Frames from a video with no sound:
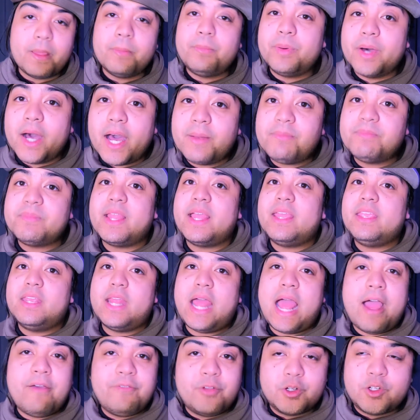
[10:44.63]
But
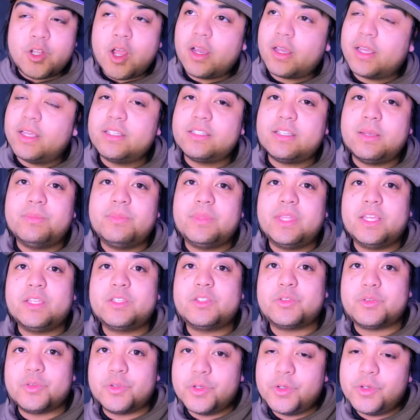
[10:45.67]
after talking some
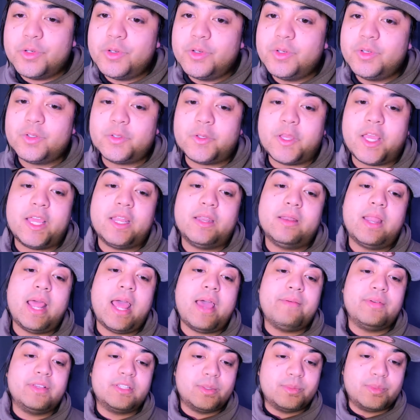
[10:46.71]
things through and
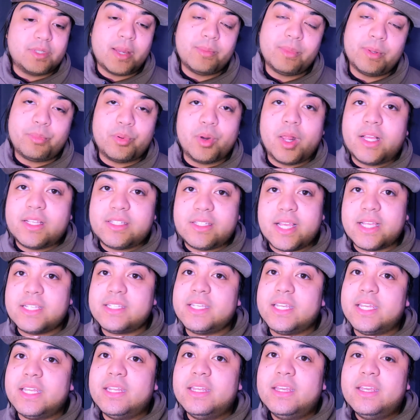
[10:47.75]
having some time to process
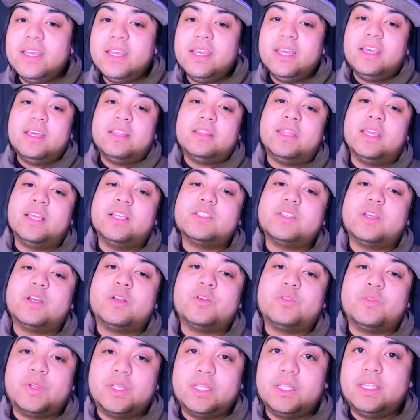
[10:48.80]
it, things are
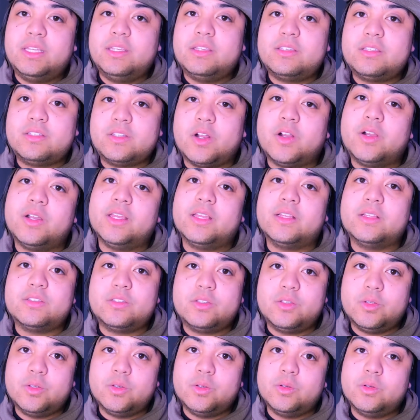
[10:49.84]
really starting
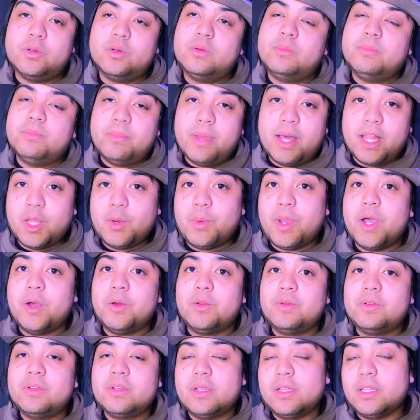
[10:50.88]
to mellow
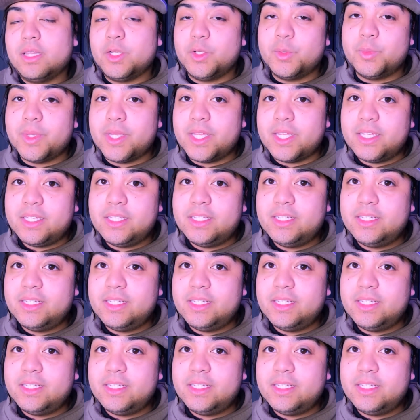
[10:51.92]
out a little bit.